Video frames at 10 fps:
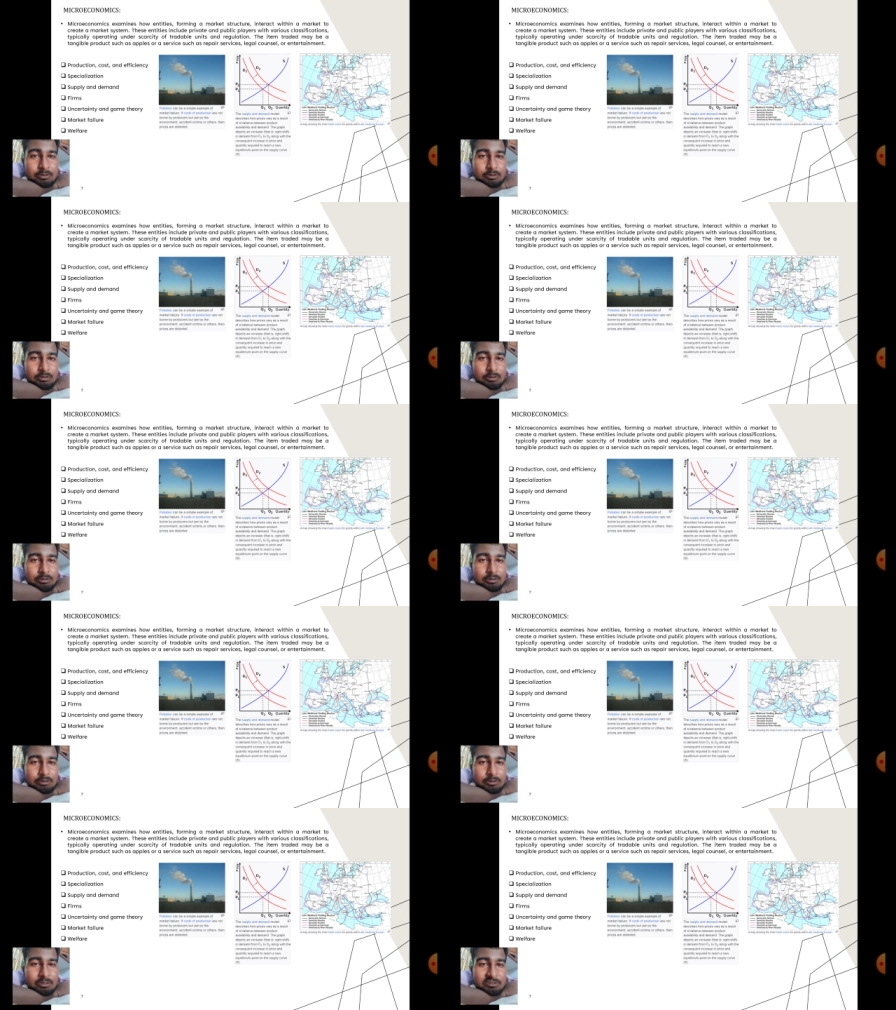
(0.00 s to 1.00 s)

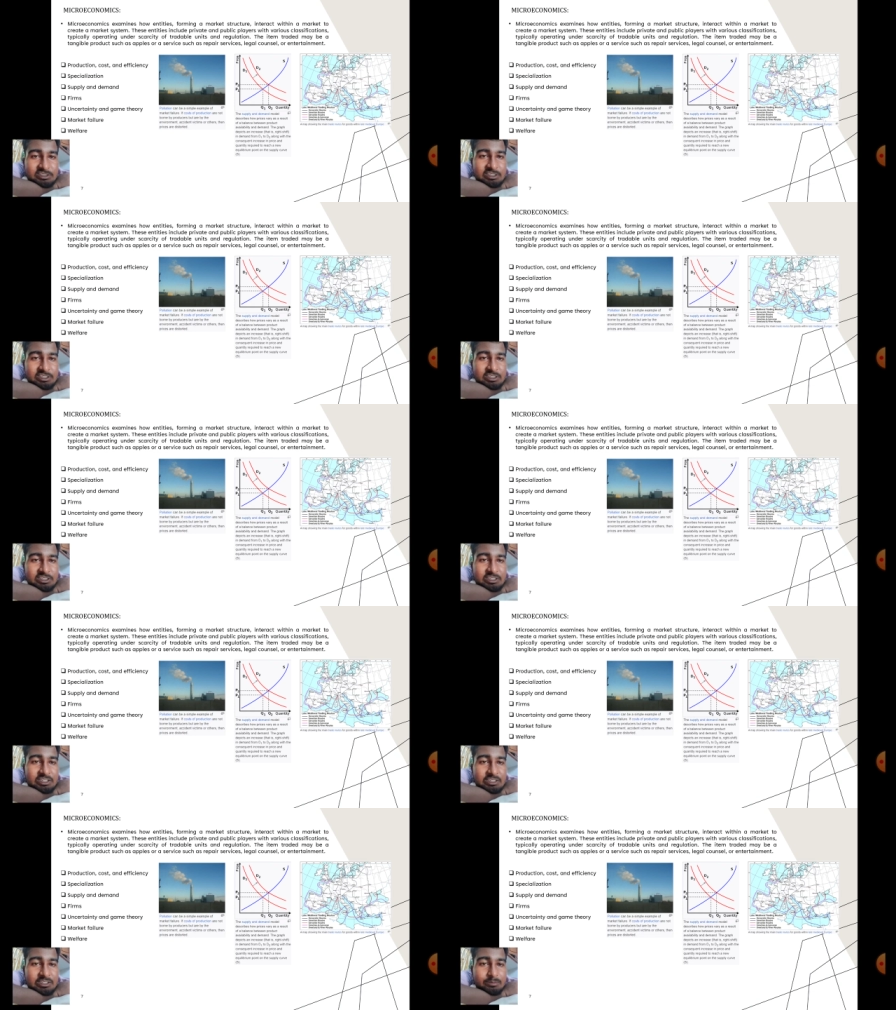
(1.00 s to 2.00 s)
uncertainty and
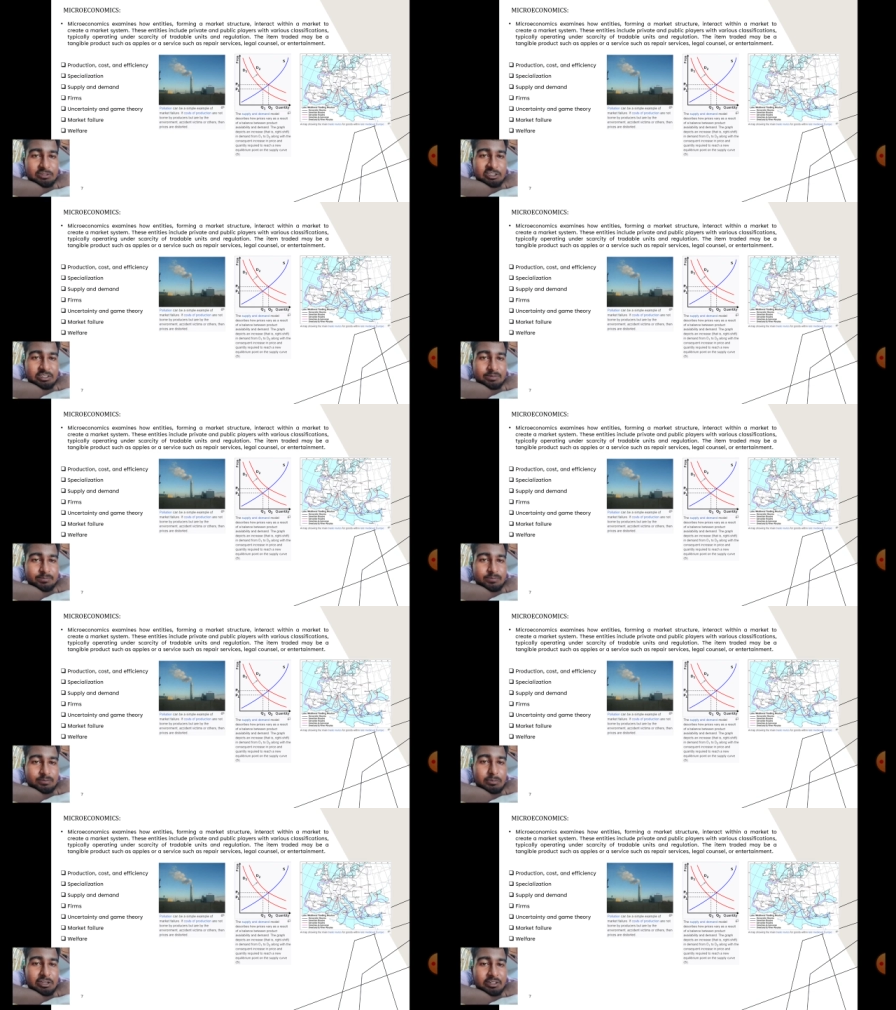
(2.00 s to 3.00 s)
game theory,
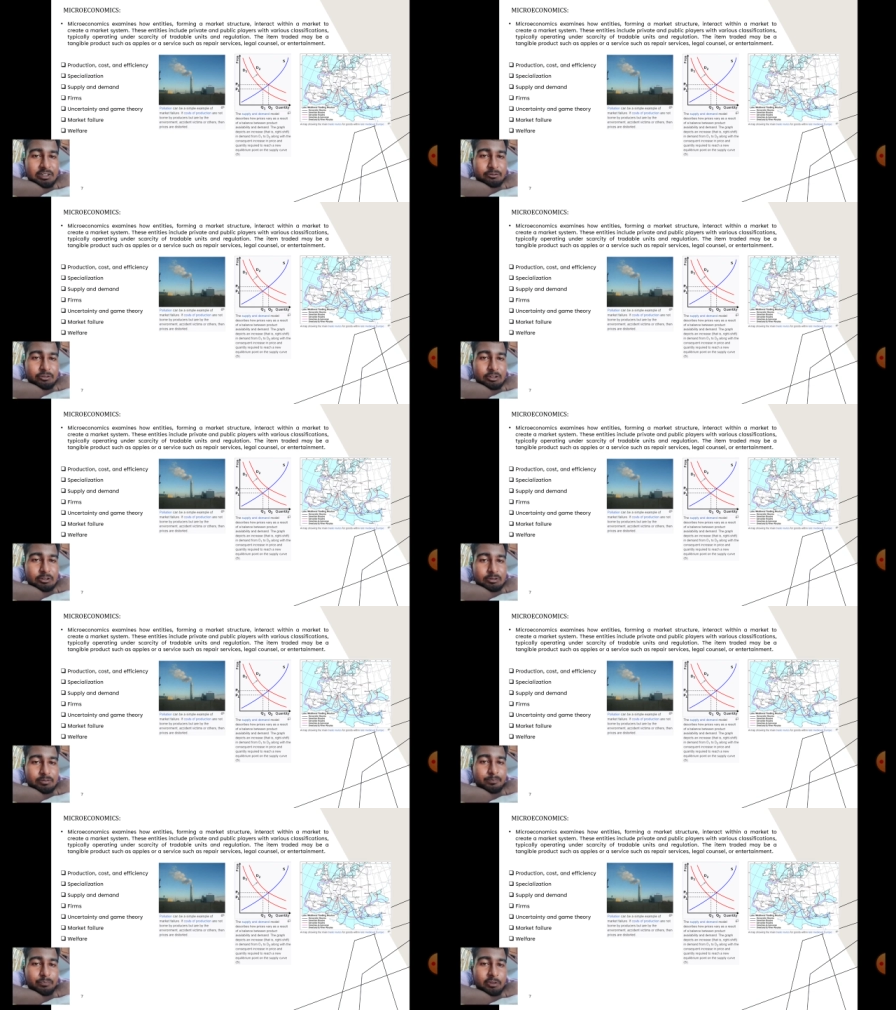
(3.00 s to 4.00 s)
market failure,
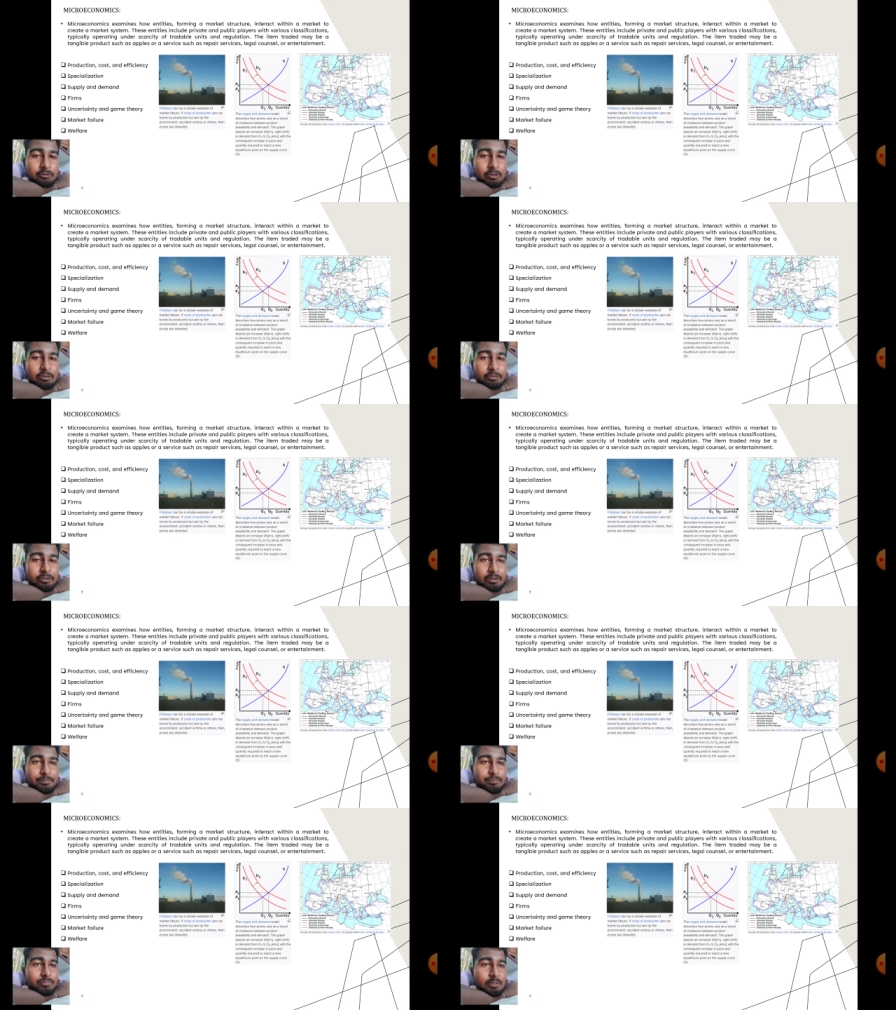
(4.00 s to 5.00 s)
welfare,
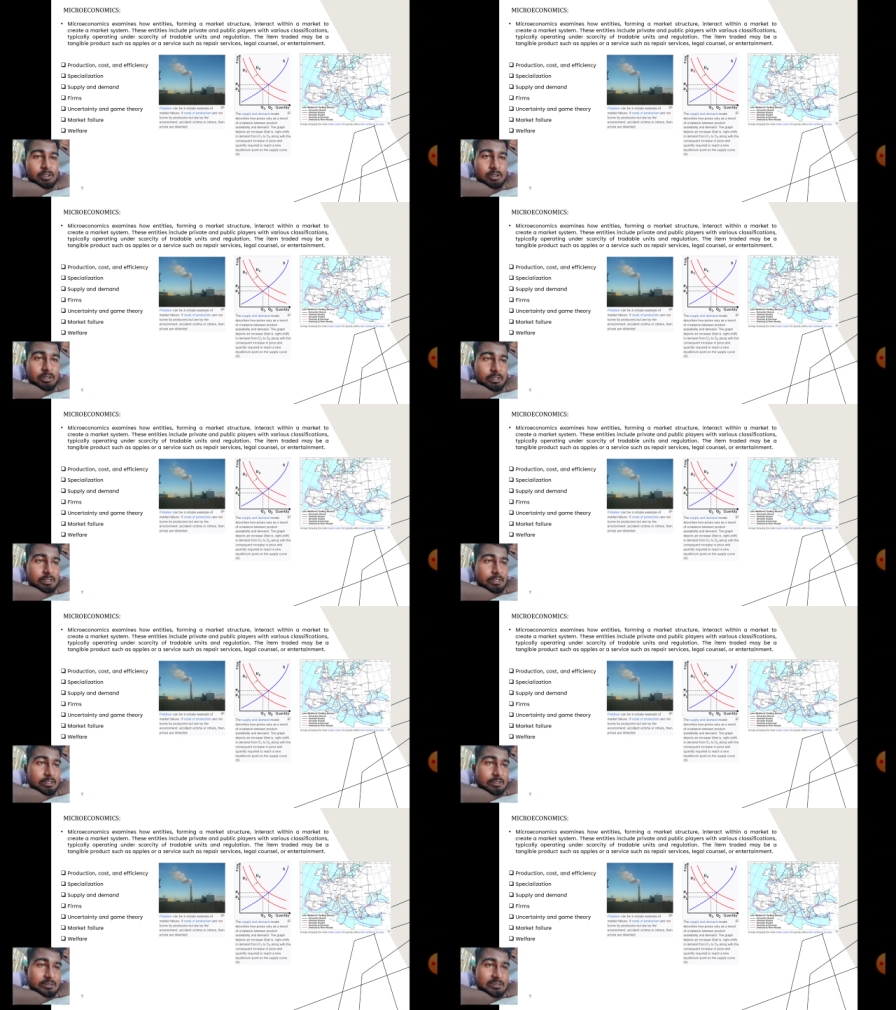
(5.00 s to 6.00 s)
and
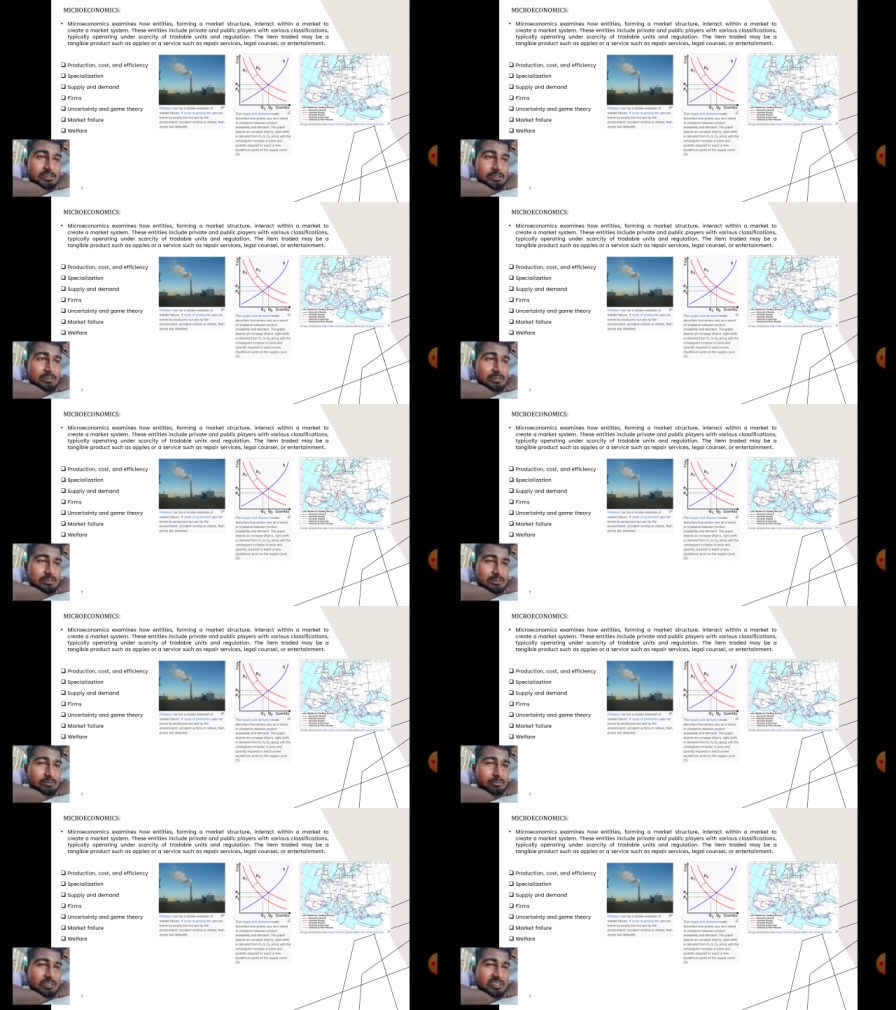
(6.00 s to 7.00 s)
these are the
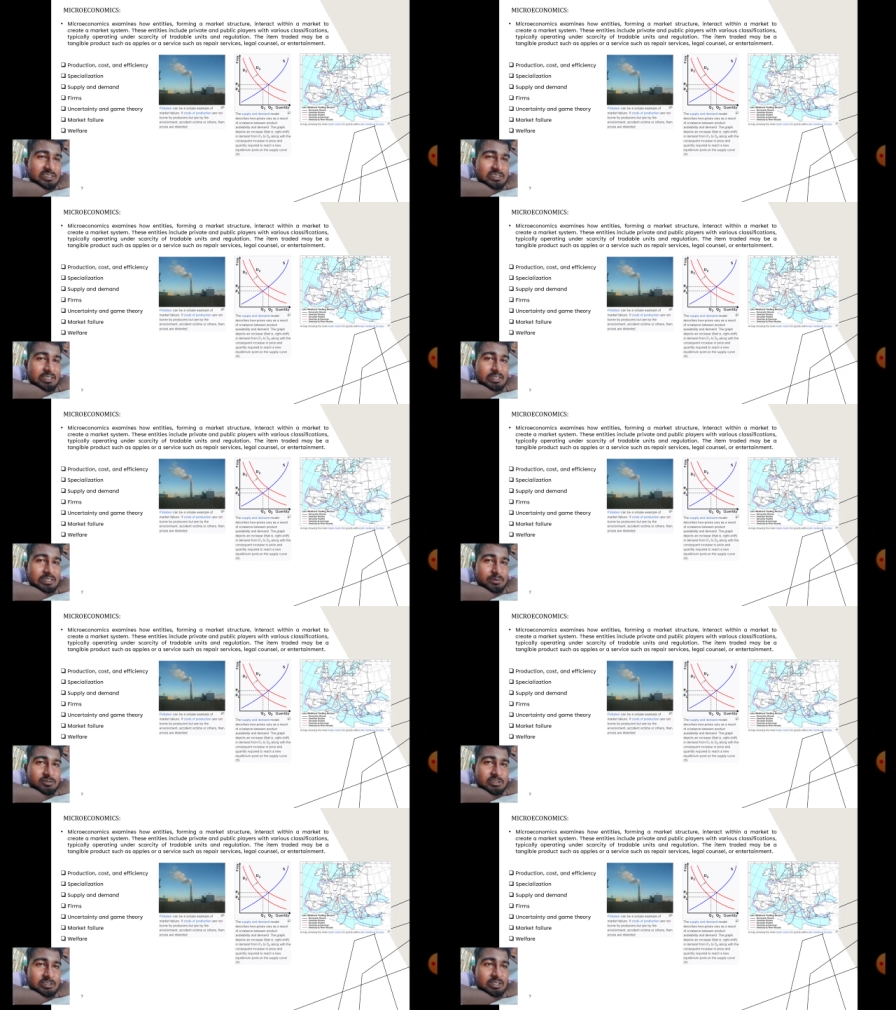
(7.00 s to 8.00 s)
basic diagrams which
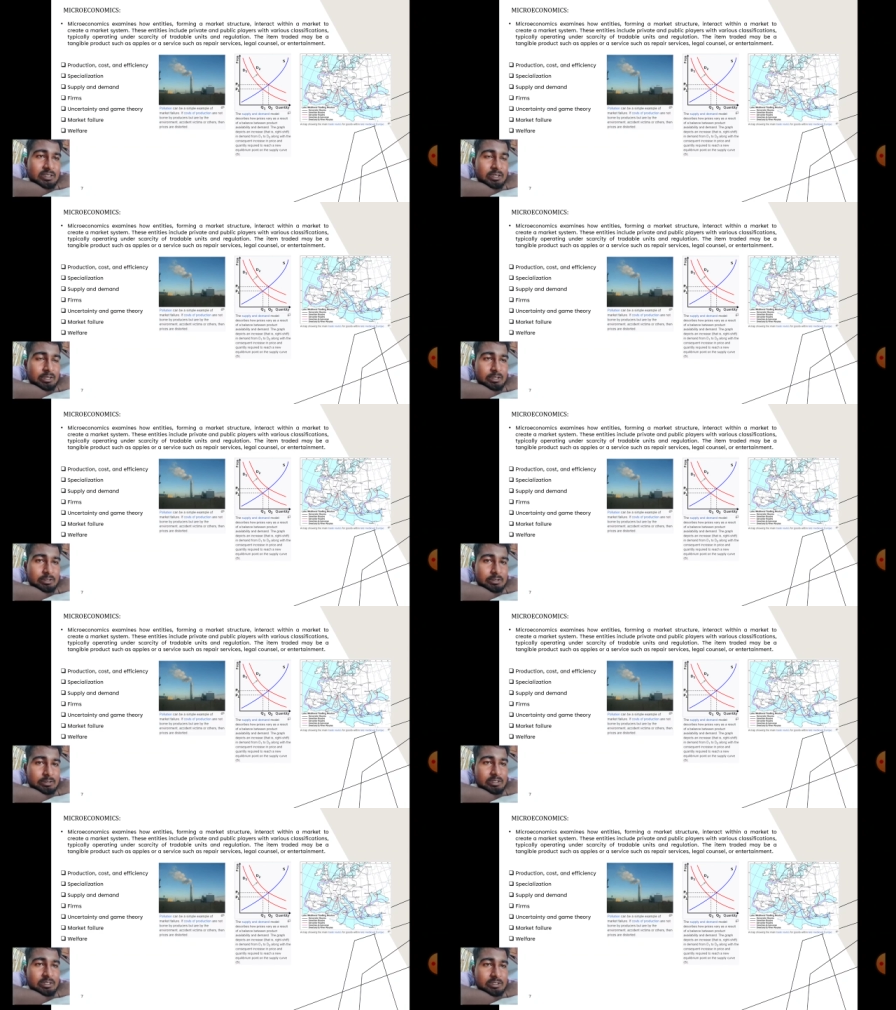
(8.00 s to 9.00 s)
are
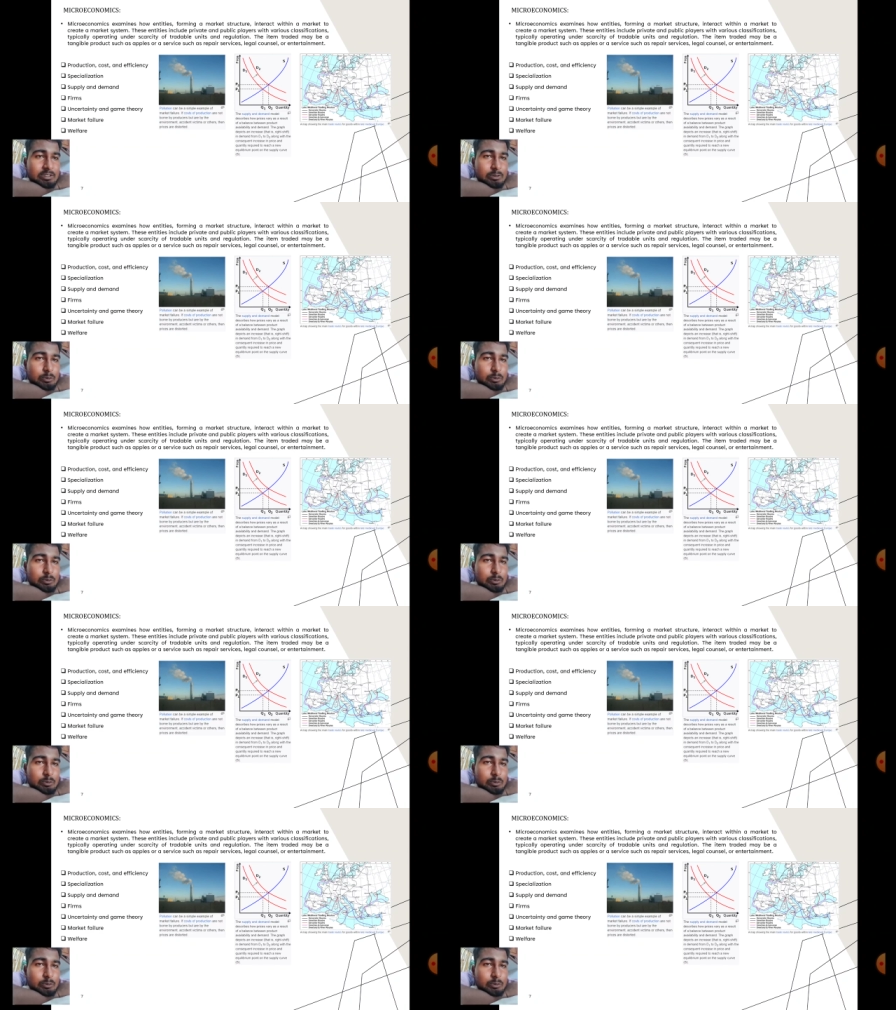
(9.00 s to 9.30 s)
connected to the